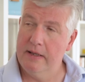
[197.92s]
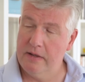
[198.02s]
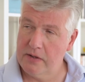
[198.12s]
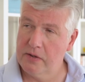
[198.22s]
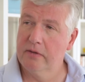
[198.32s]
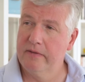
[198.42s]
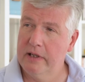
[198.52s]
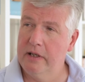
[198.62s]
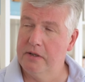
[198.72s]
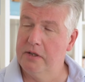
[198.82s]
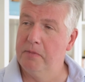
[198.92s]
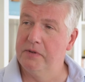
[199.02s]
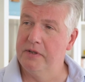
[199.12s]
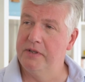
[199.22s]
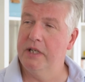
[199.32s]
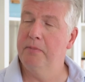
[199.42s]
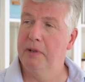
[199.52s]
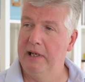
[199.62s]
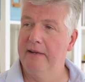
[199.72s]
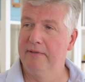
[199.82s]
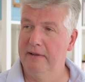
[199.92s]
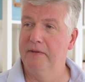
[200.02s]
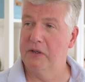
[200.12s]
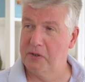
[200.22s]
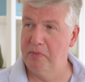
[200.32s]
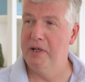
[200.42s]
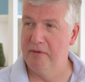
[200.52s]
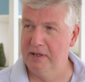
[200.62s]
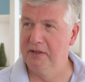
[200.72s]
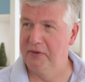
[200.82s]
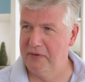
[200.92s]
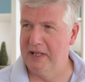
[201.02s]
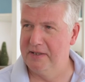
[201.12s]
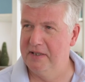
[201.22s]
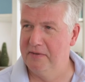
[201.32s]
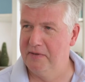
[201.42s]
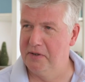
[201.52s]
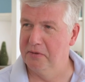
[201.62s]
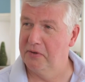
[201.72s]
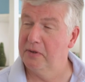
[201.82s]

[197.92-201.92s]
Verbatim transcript: create this sort of leadership is a deeper level of experience for that individual.